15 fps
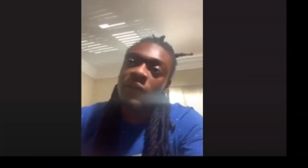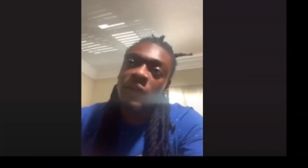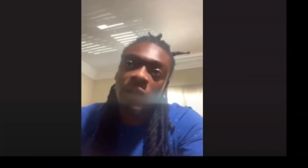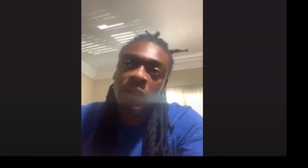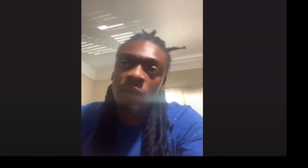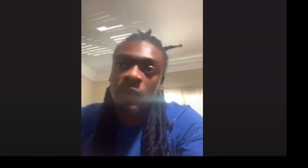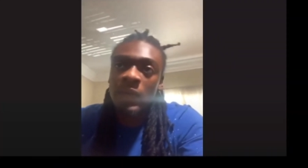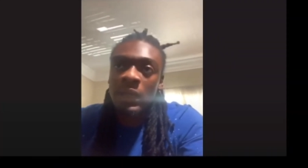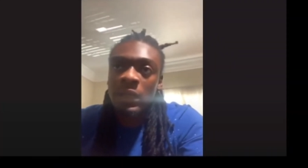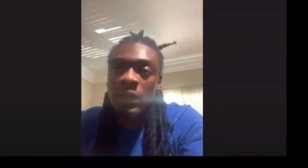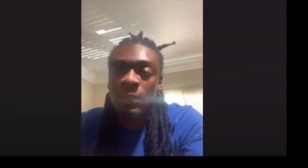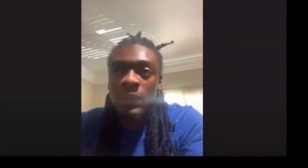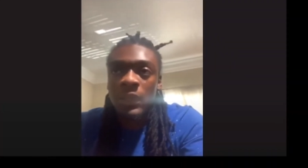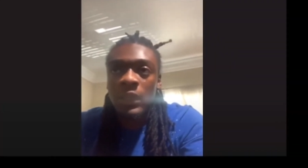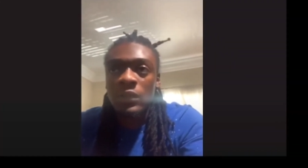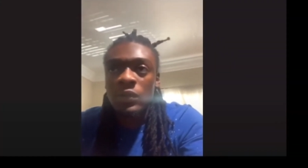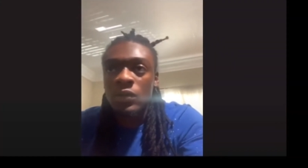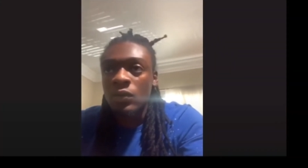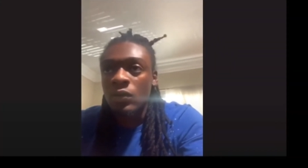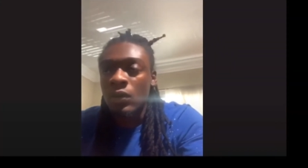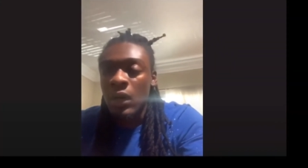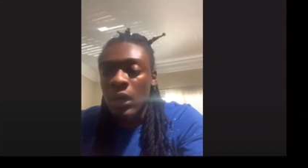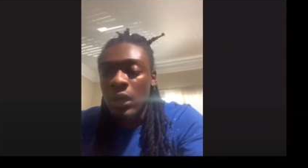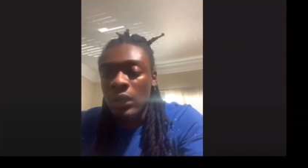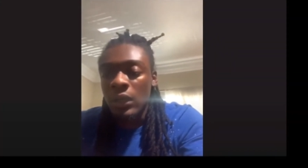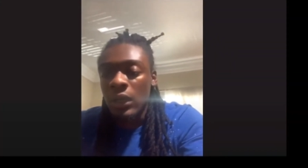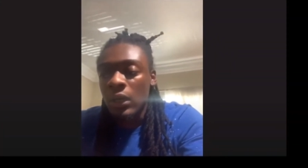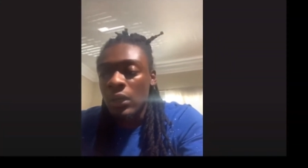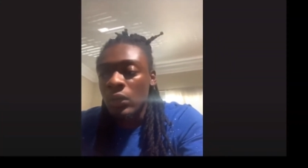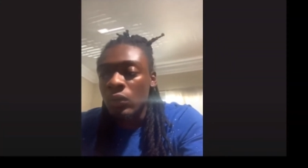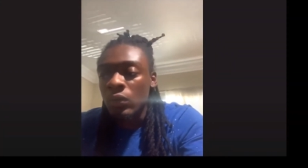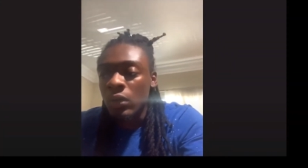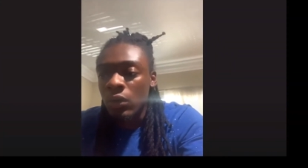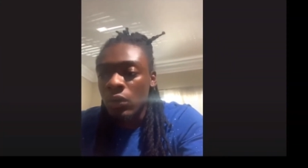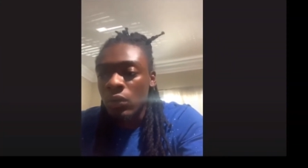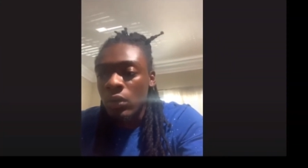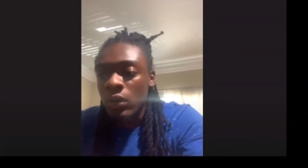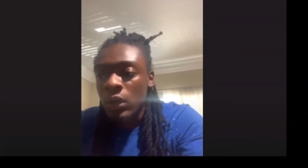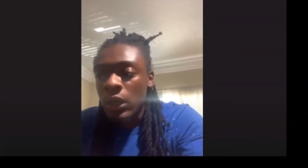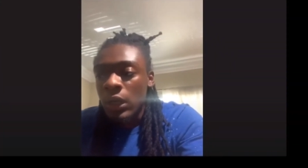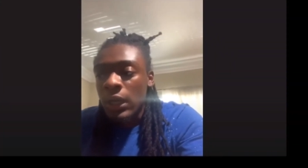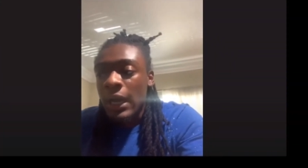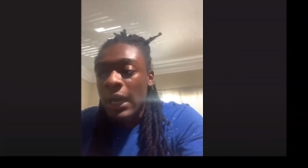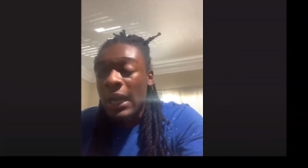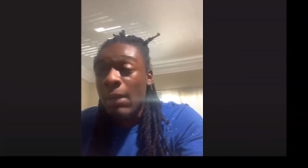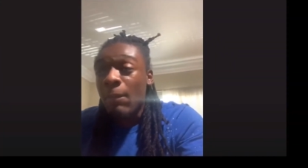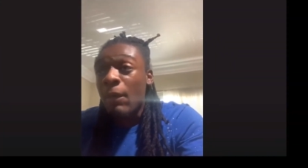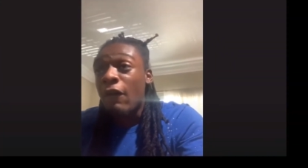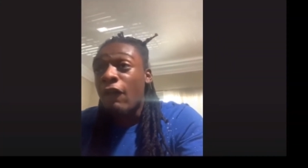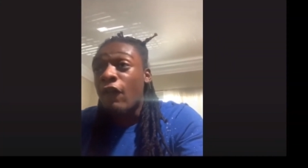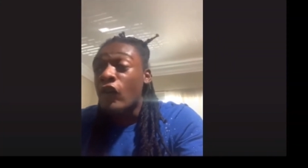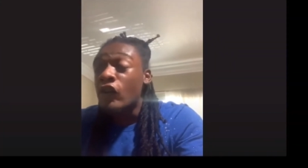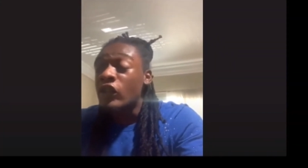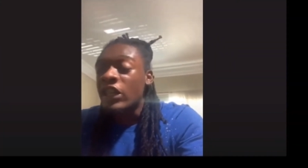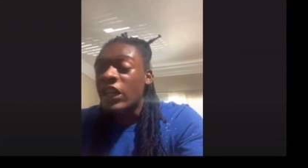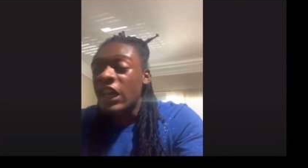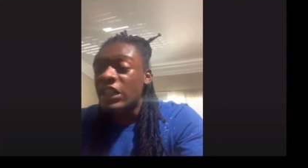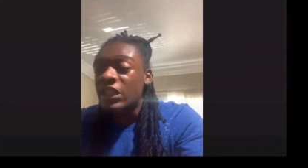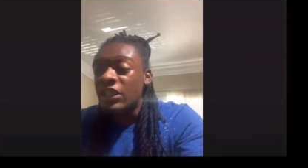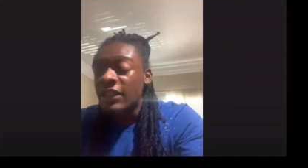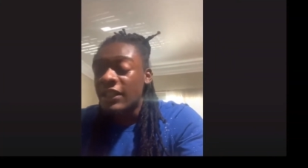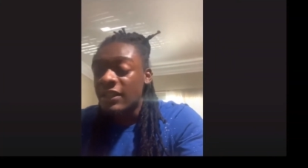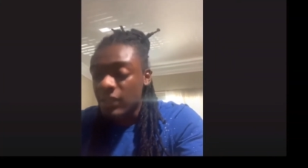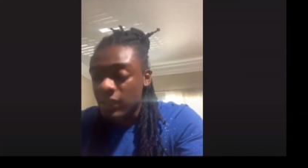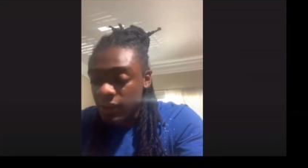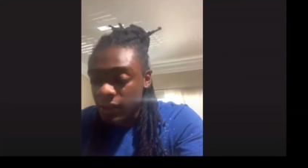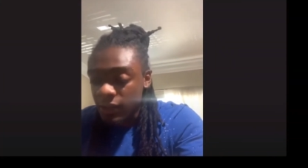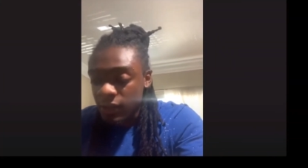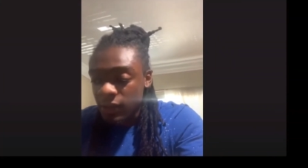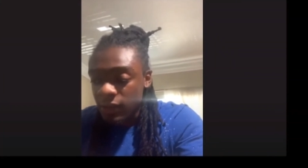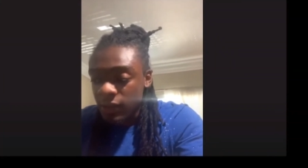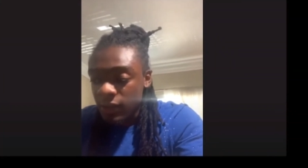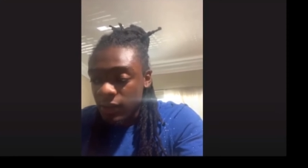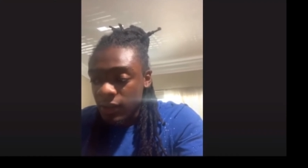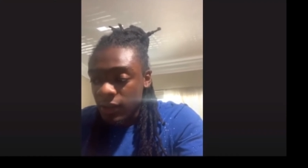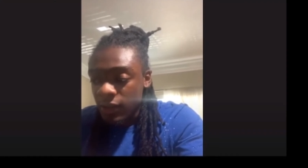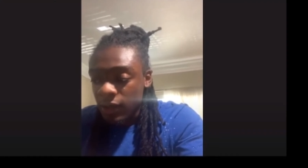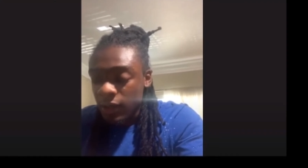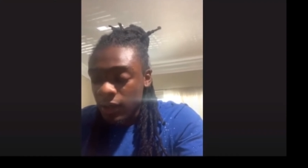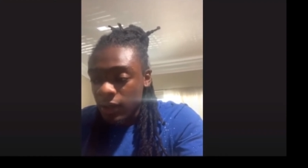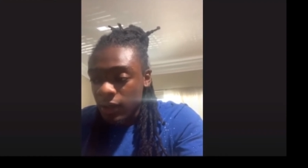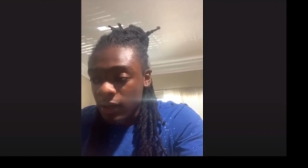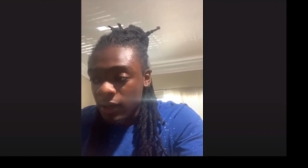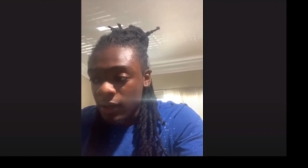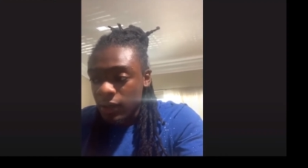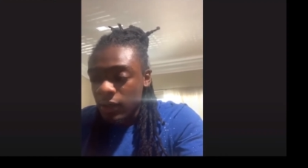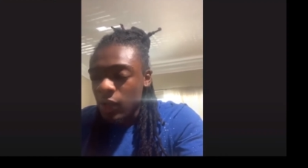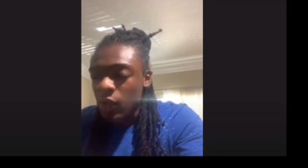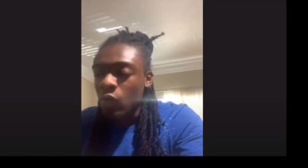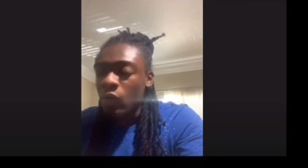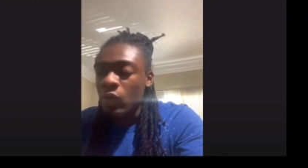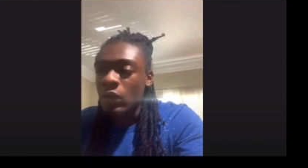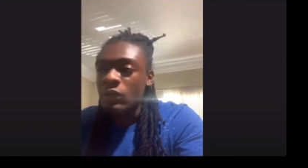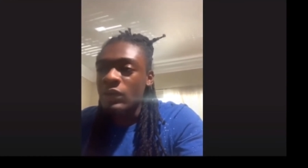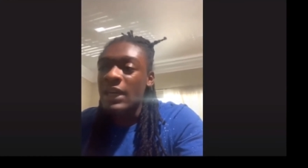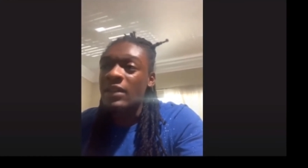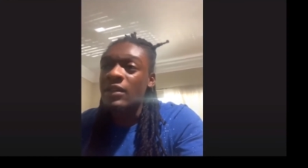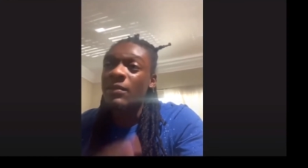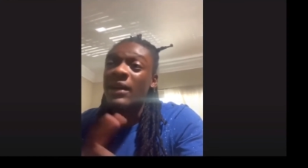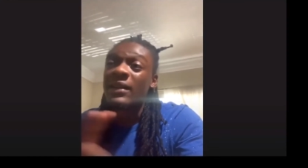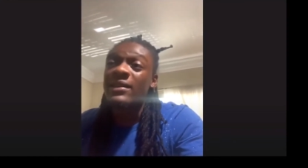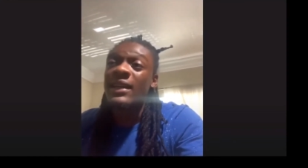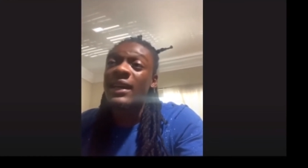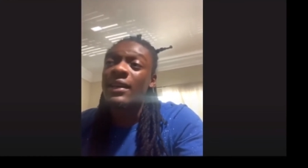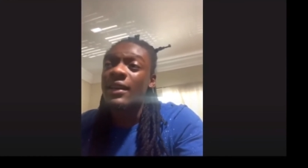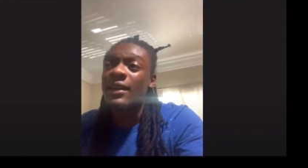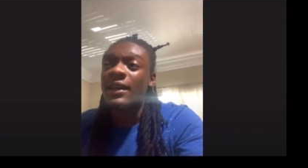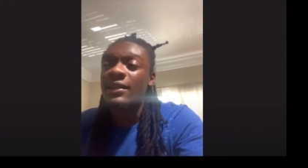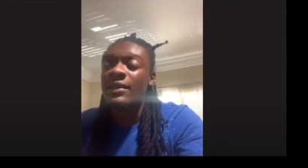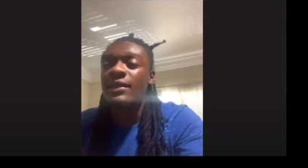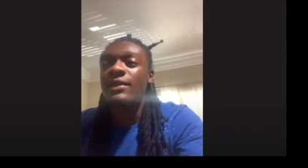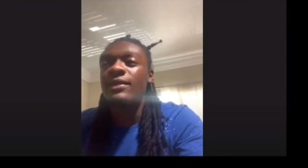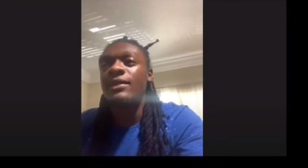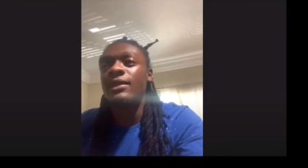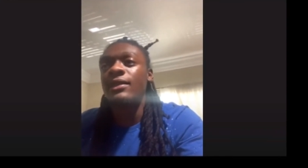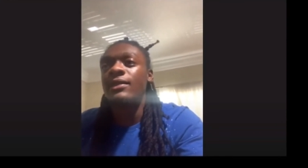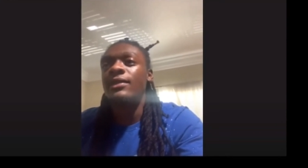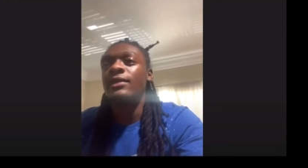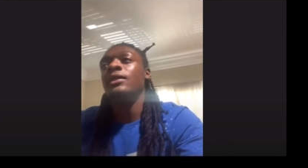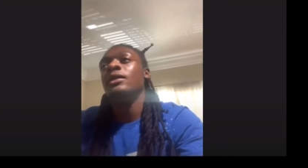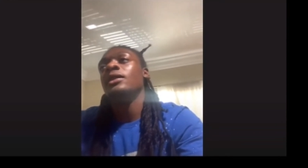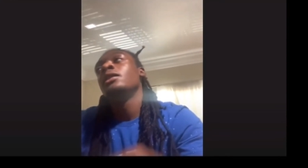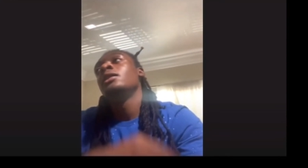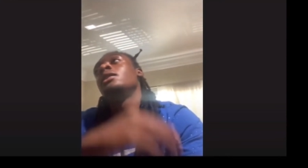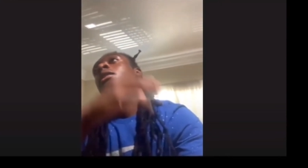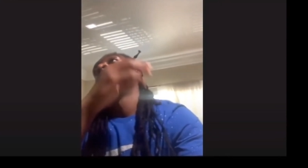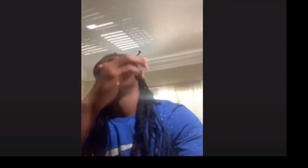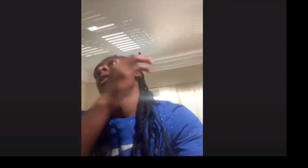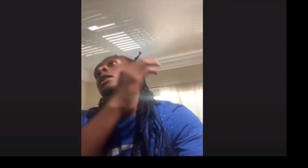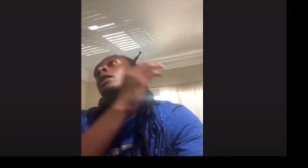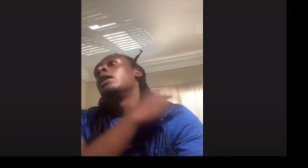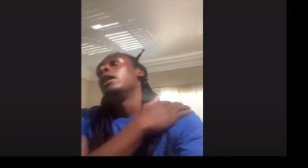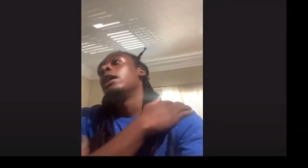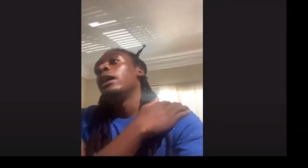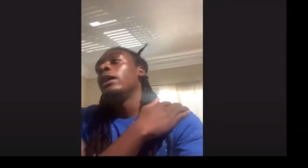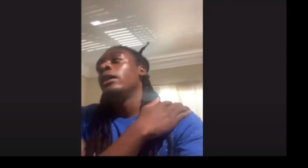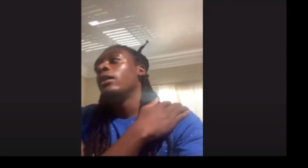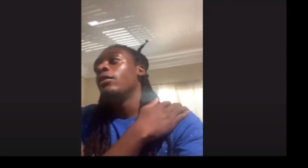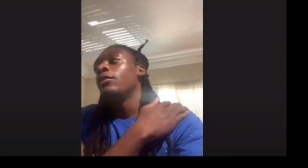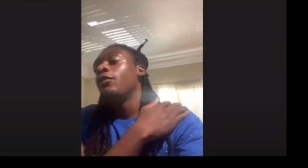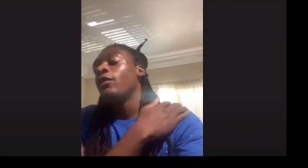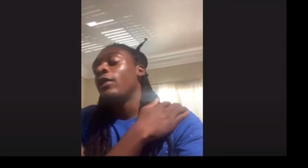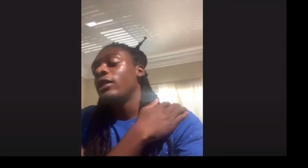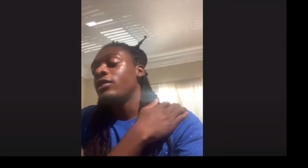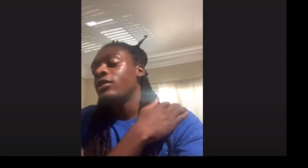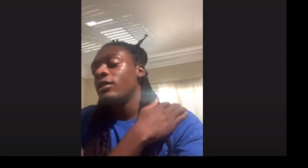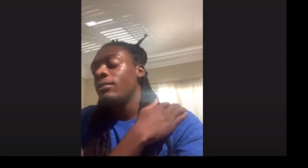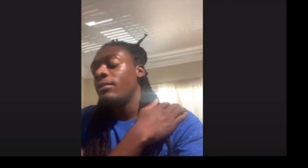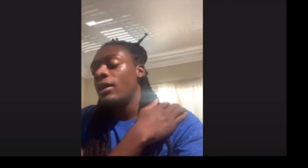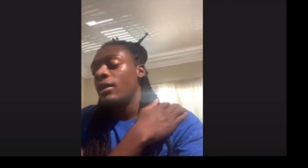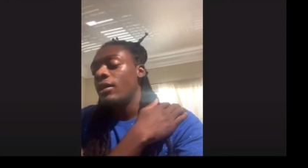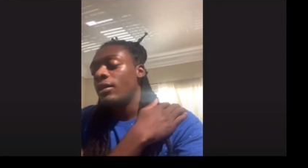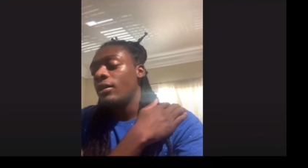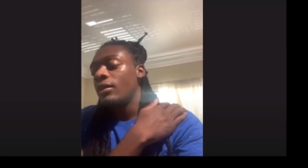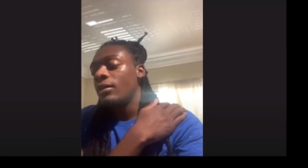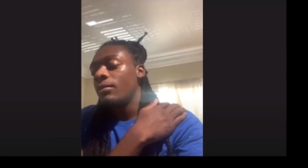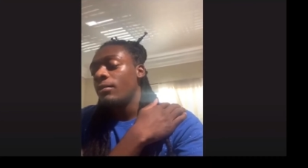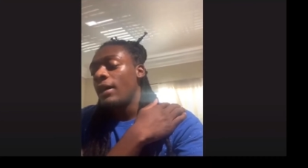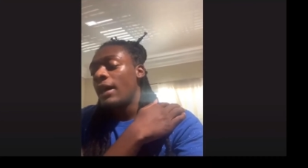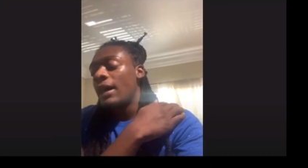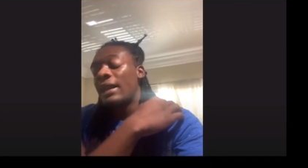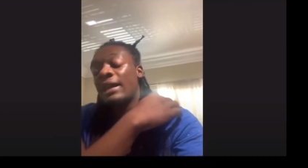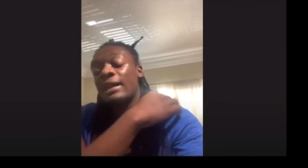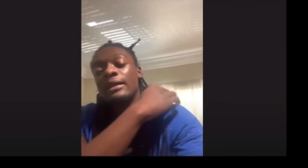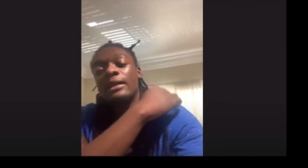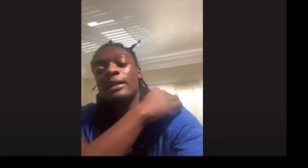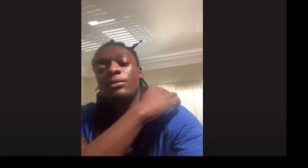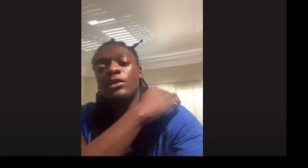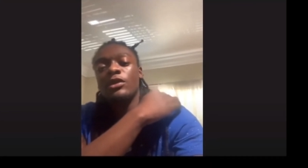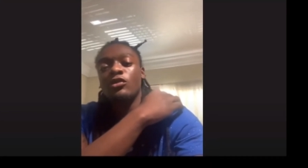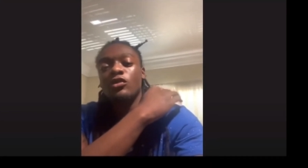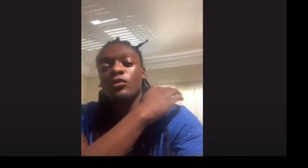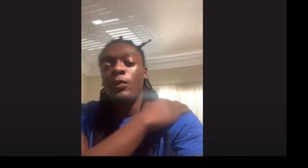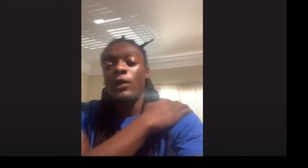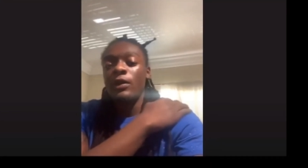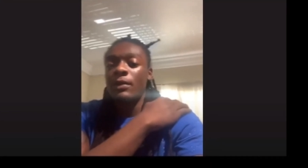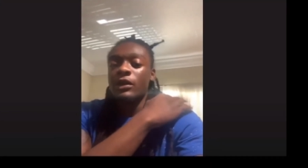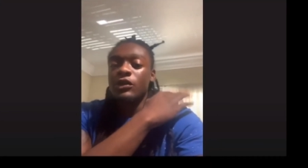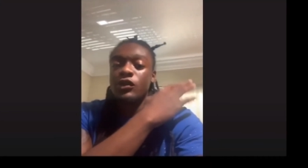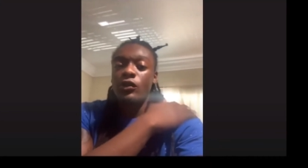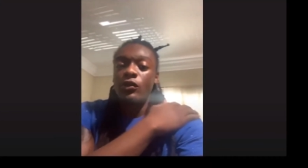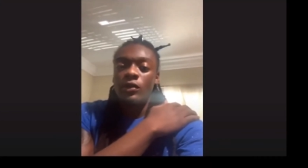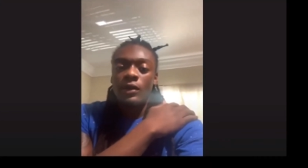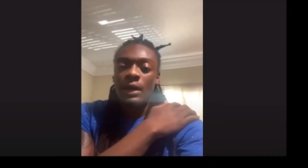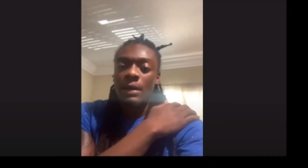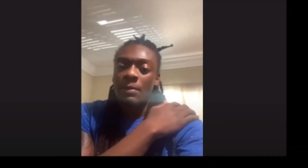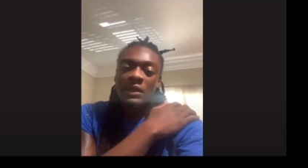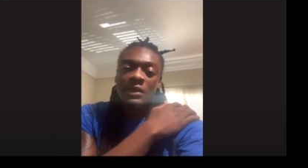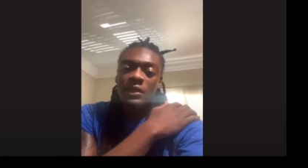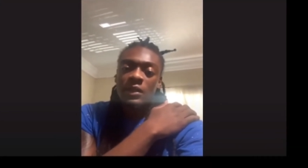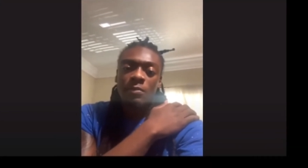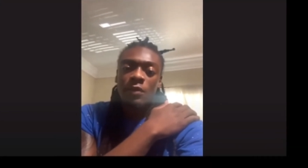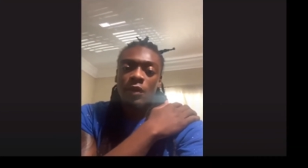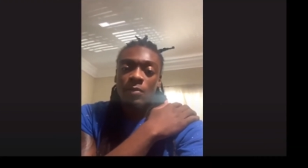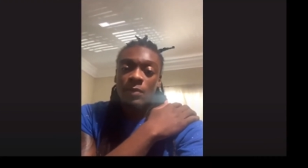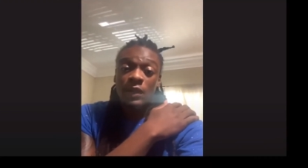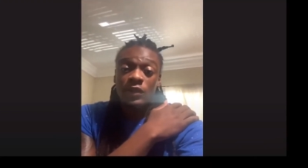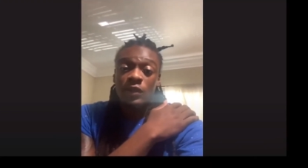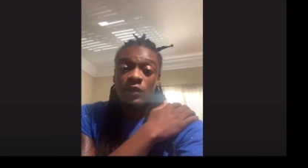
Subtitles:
We ended up playing a school called Don Lugo. I got my first catch of the season. No, it was actually my second catch of the season. I ended up fracturing my I had like a deep tissue sprain in my shoulder. I basically broke my shoulder.